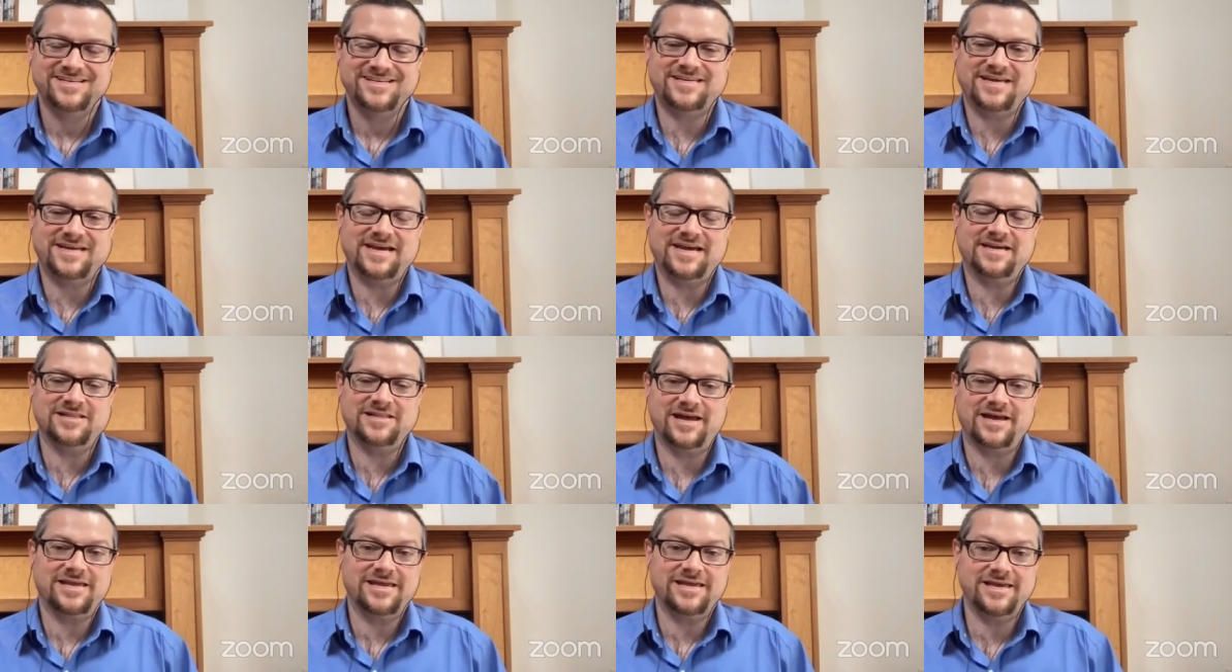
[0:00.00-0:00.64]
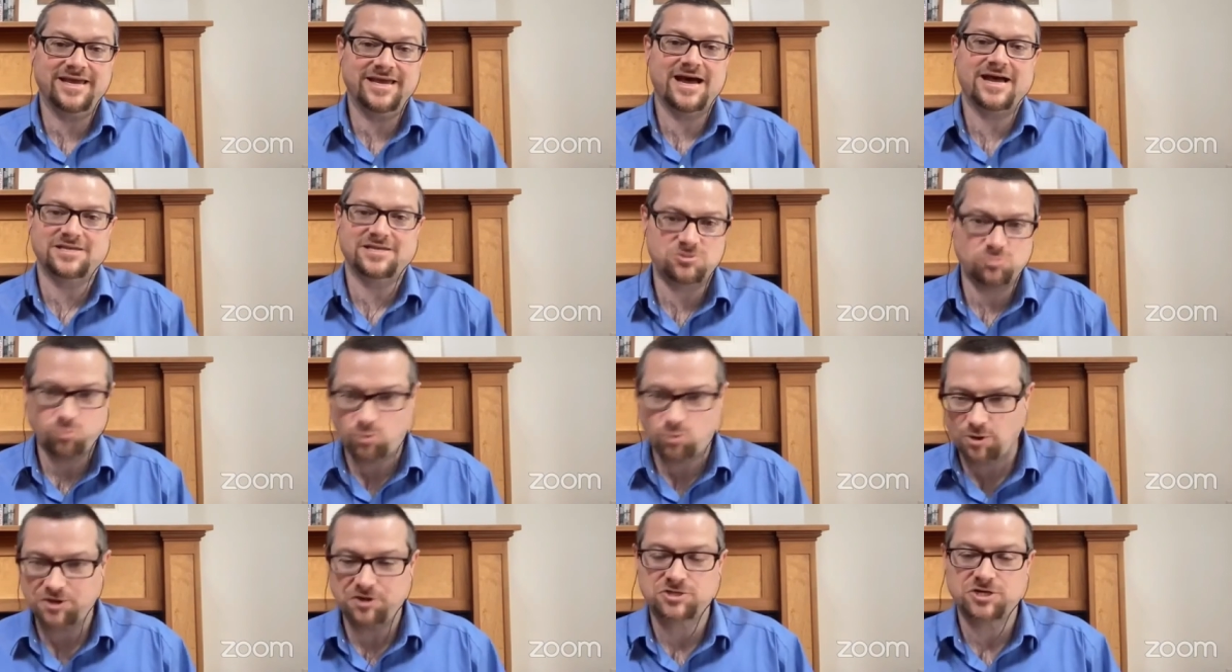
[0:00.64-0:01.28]
saying, like,
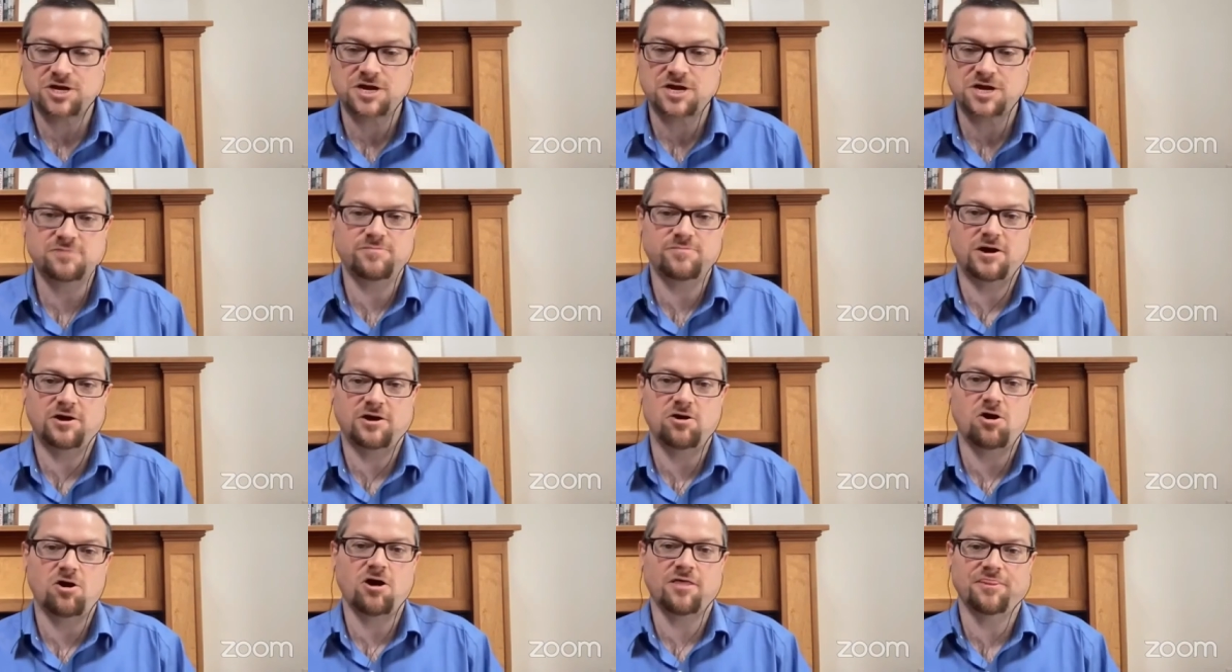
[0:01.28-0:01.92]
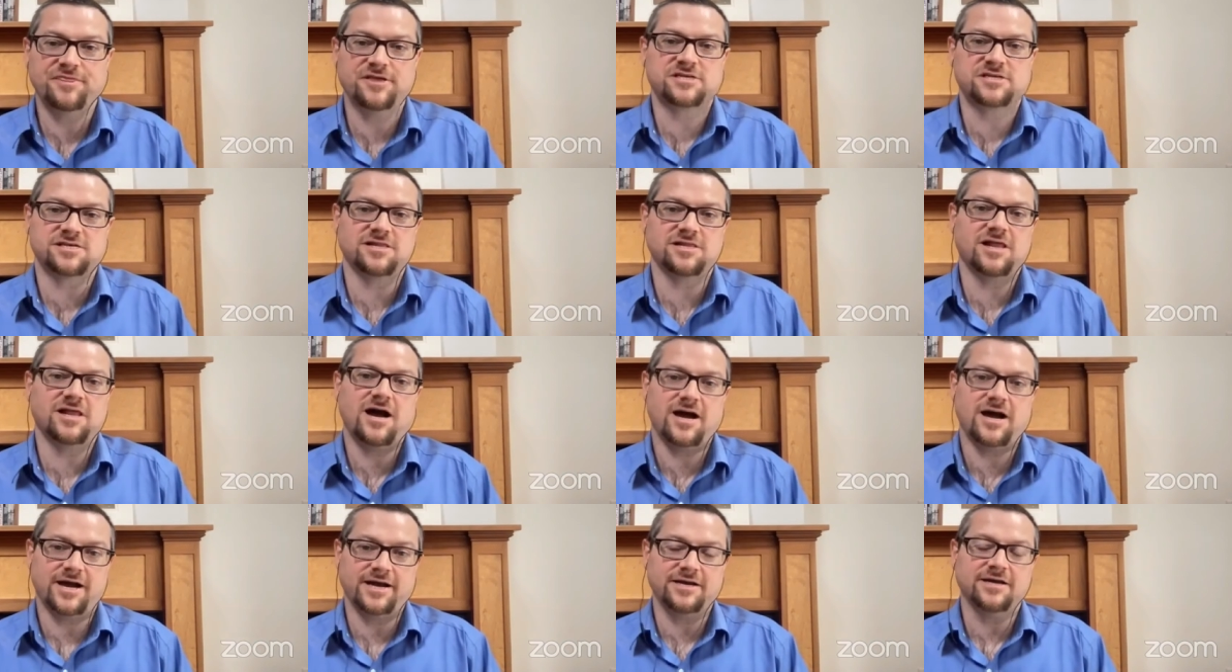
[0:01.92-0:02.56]
yes, what you're talking about on this
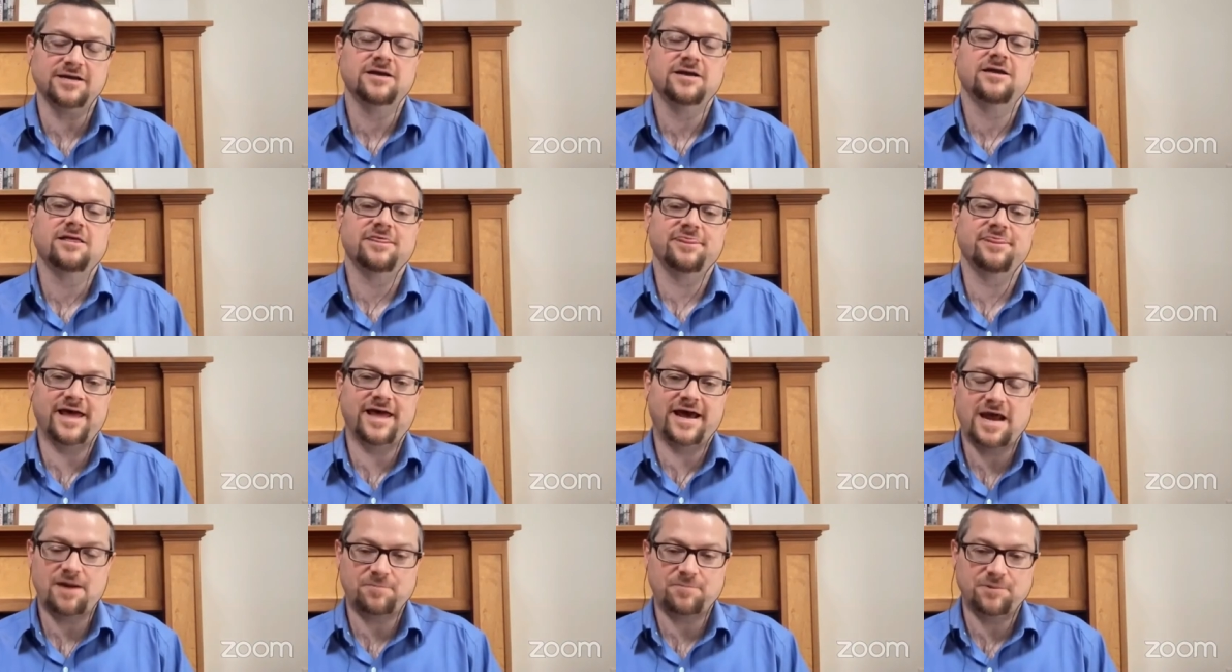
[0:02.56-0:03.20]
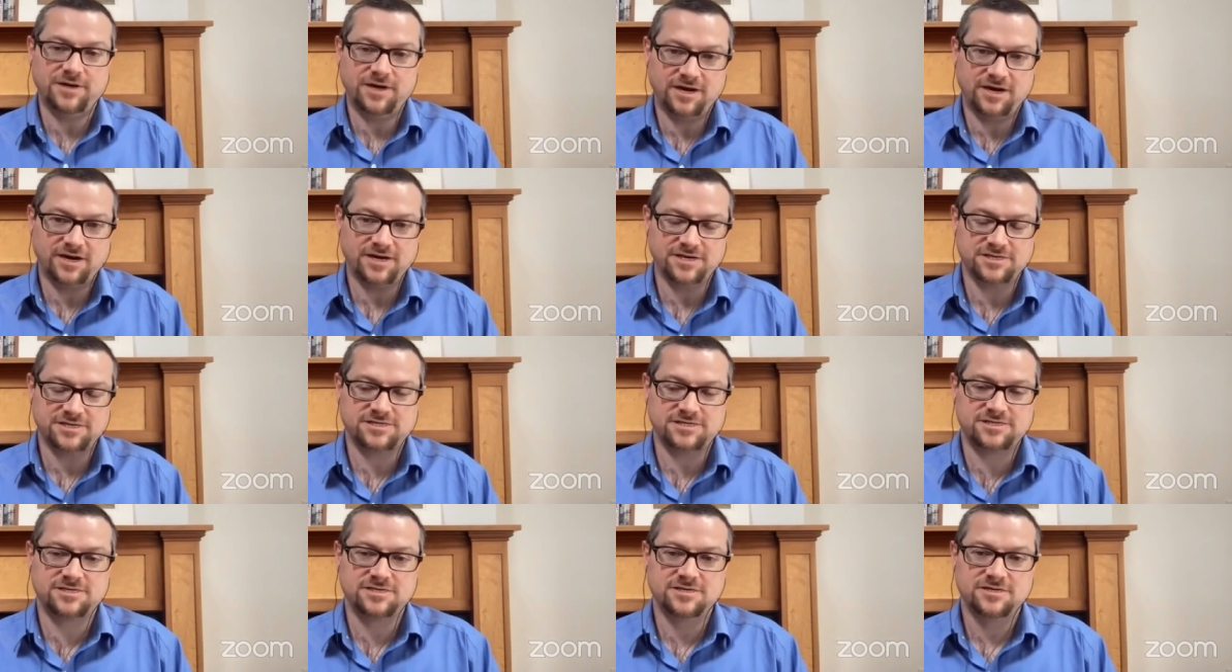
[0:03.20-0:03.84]
slide, that happened to
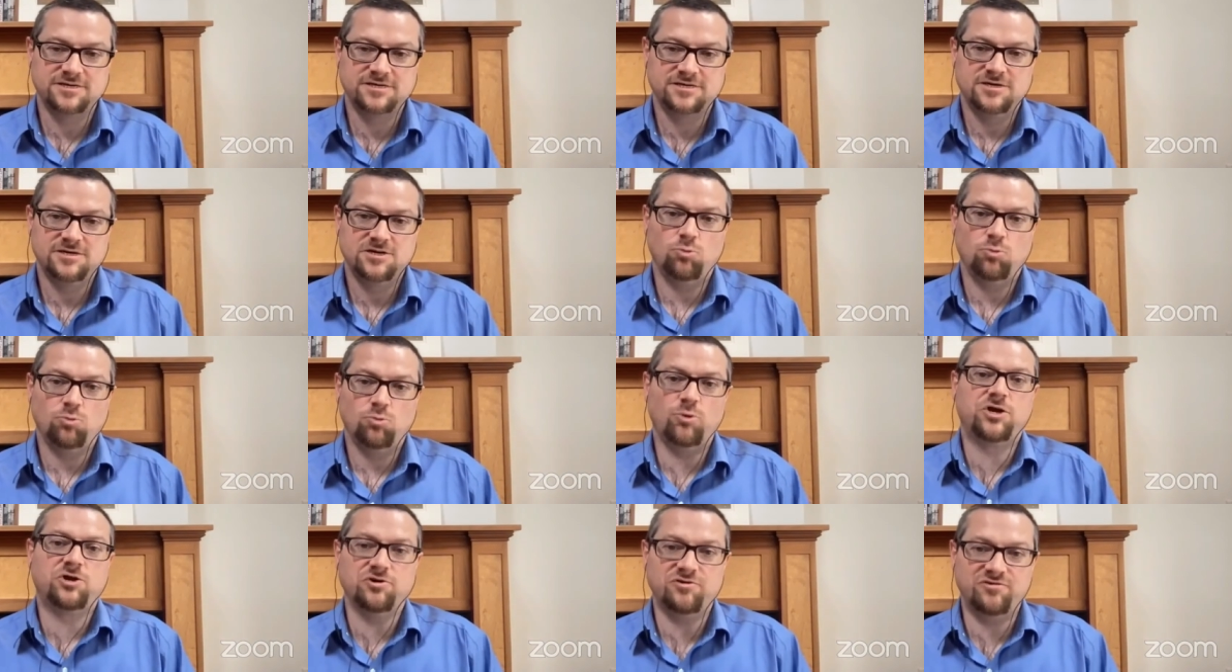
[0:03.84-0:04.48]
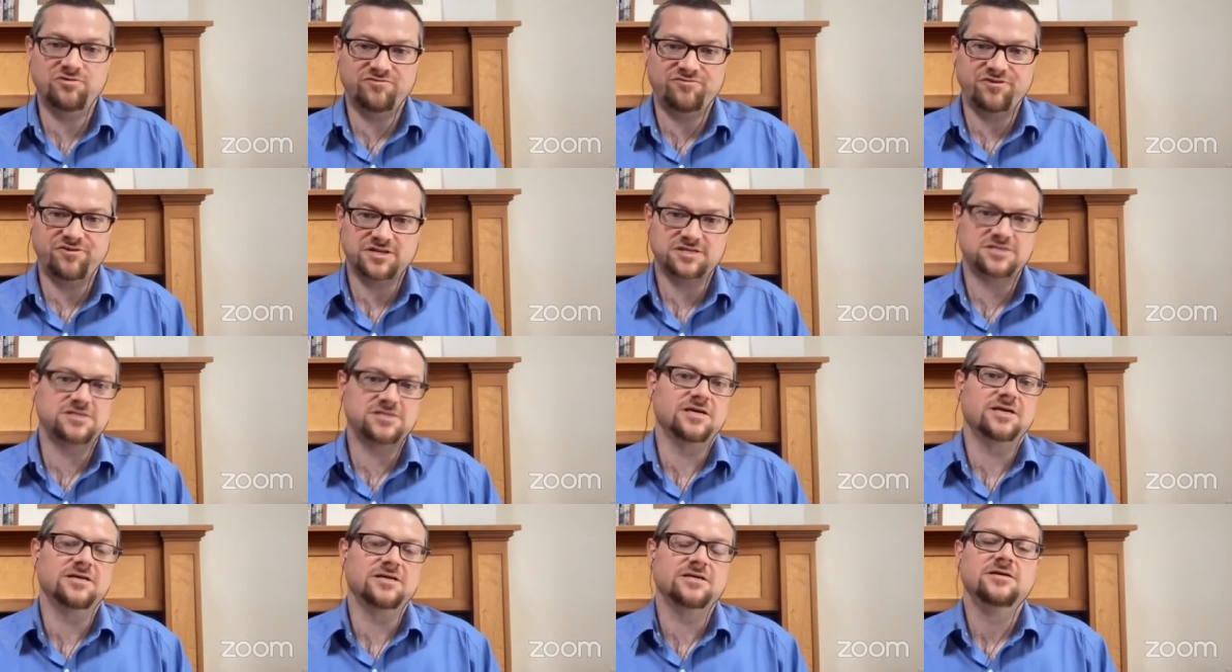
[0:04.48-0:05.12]
us. We couldn't
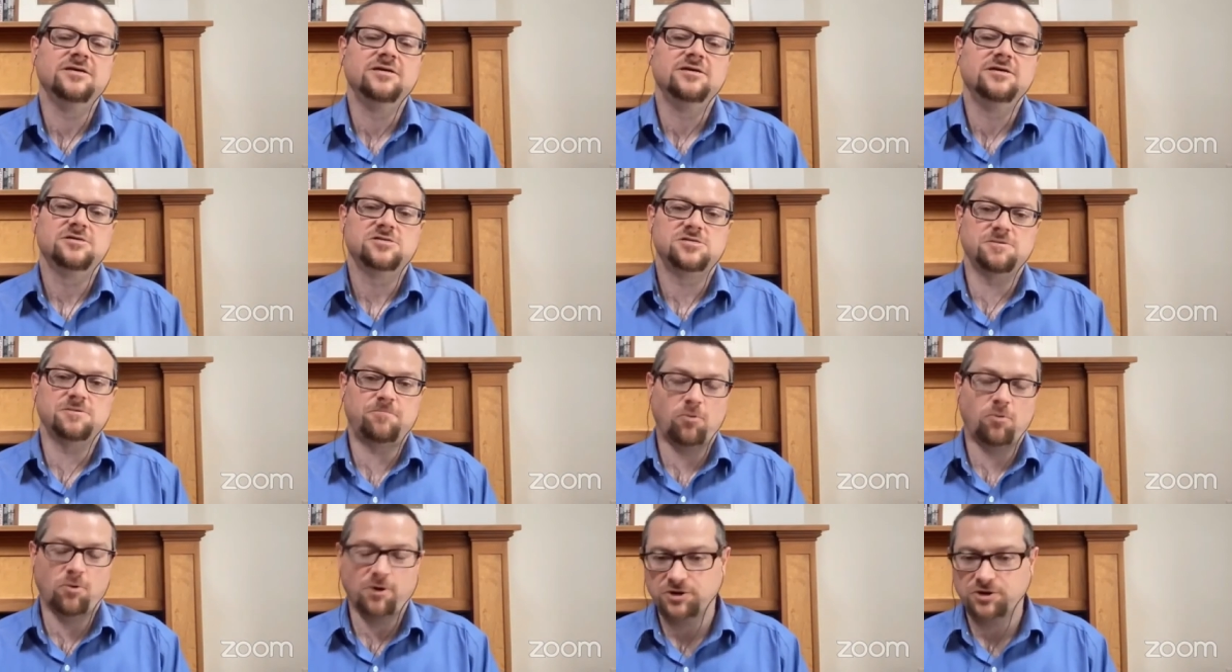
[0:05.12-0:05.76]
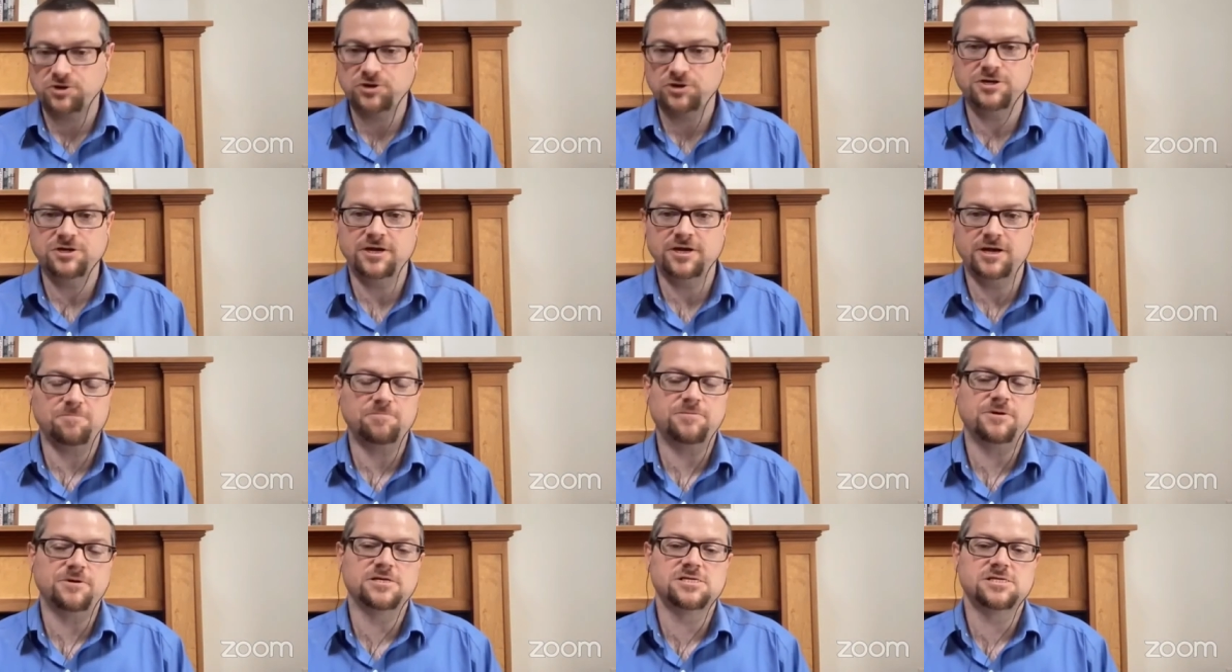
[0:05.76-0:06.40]
fix it. Support couldn't
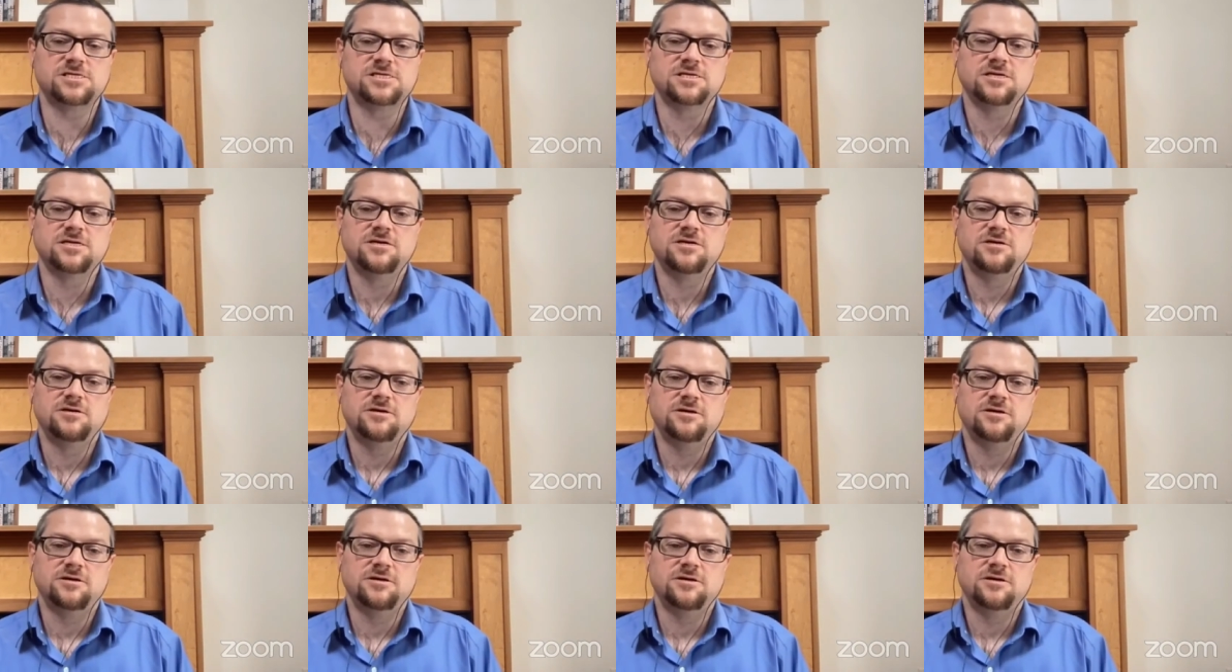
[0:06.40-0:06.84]
help us.